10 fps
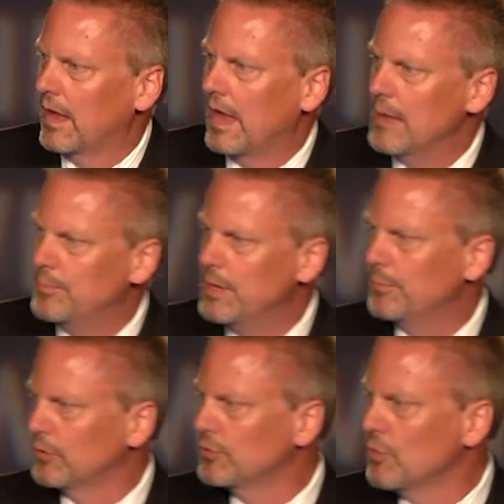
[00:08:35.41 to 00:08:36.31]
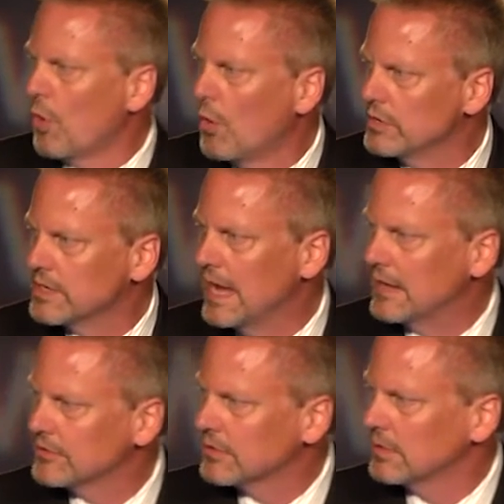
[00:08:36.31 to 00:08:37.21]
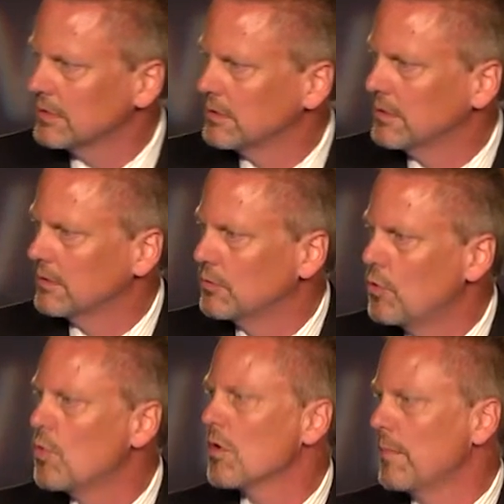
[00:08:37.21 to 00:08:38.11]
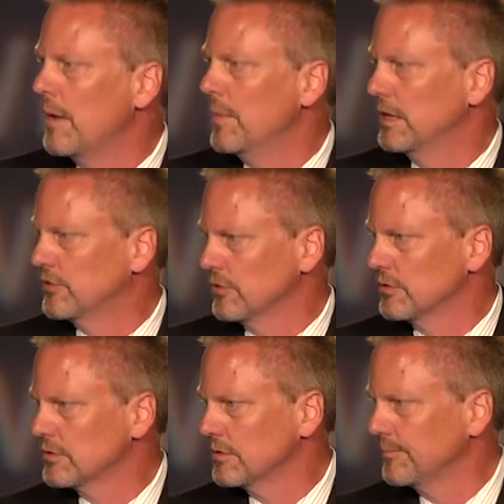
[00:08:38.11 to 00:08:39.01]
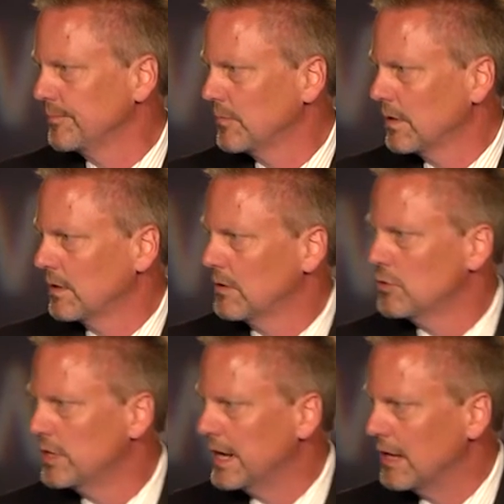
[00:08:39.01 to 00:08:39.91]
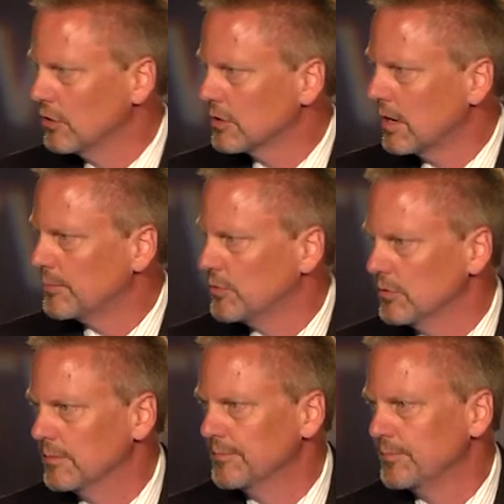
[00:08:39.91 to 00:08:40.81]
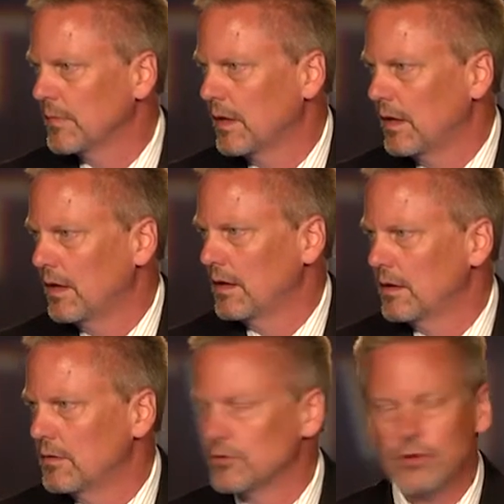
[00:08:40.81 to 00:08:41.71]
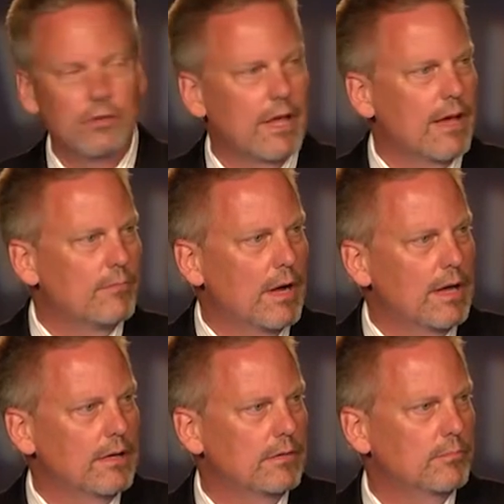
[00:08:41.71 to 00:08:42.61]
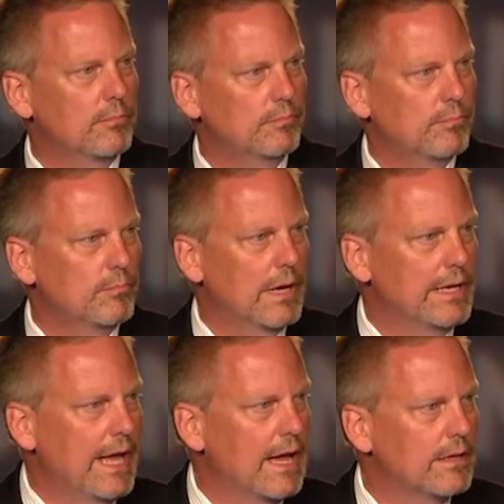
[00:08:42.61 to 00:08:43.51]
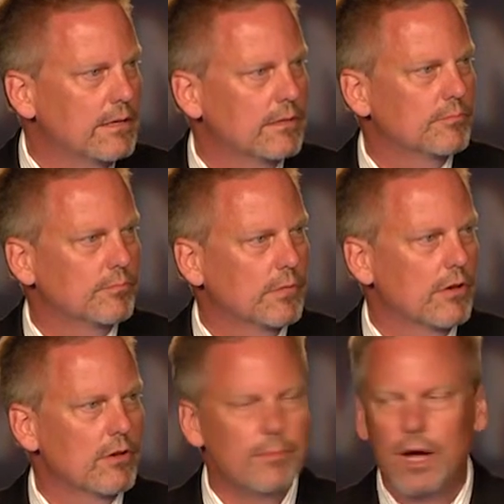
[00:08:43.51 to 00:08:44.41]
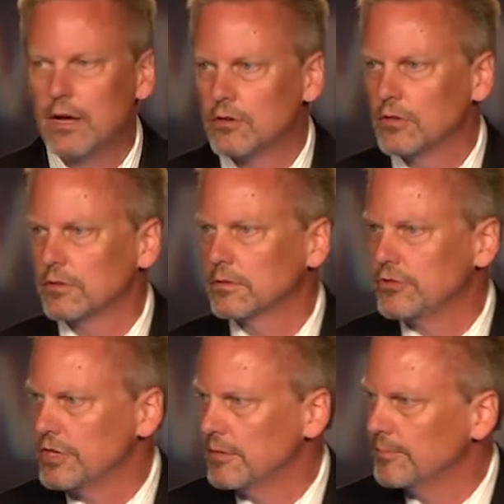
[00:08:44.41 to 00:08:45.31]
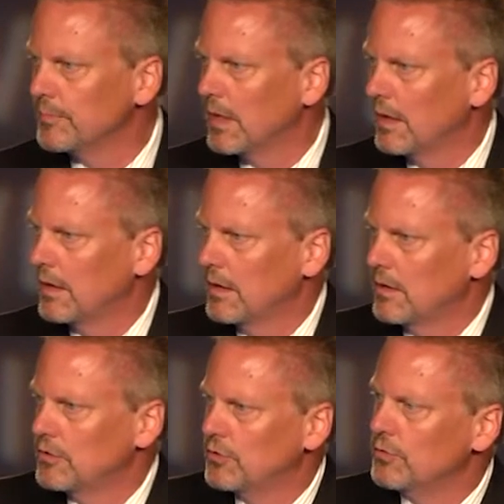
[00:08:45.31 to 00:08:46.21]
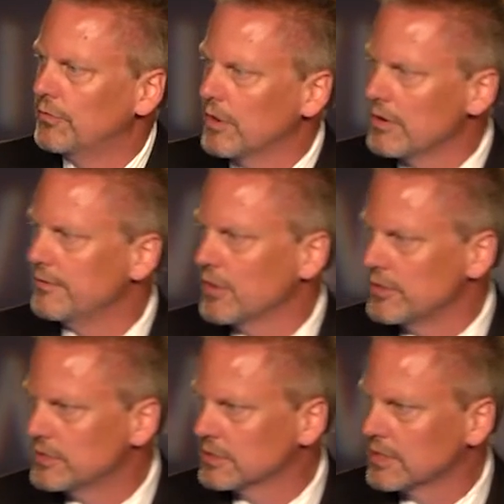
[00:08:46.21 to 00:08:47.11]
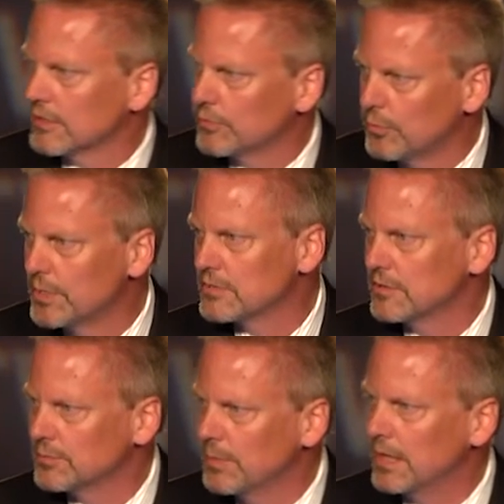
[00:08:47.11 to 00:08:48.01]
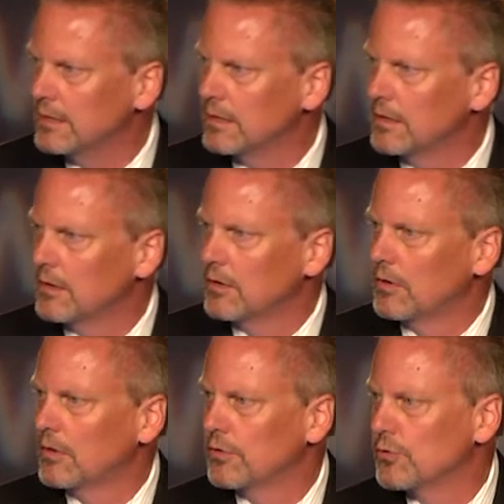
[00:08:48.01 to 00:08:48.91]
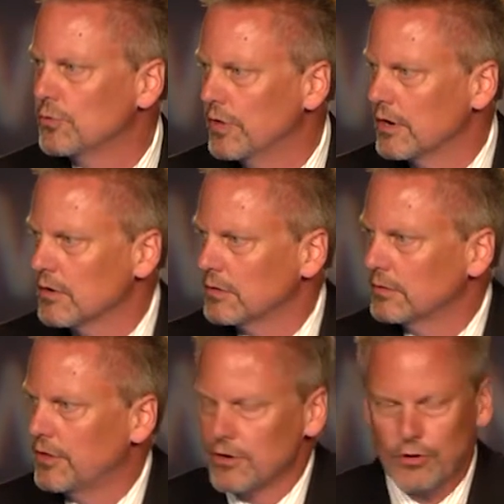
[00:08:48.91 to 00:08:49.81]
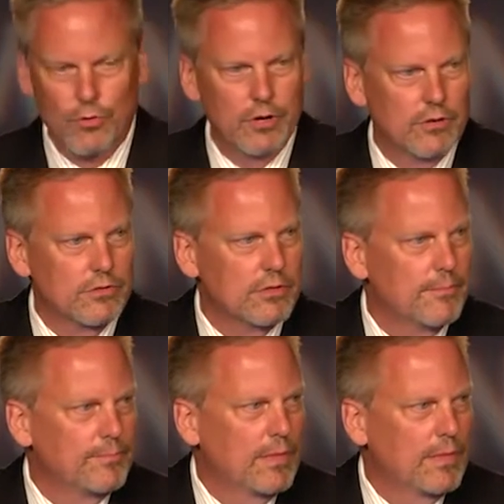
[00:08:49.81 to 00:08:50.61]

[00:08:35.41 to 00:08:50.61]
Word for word: And people do always ask, you know, who were my mentors? Who did I look up to? Well, certainly I have my, my dad, Larry, my uncle, Jim, two very, very successful businessmen through their, their careers.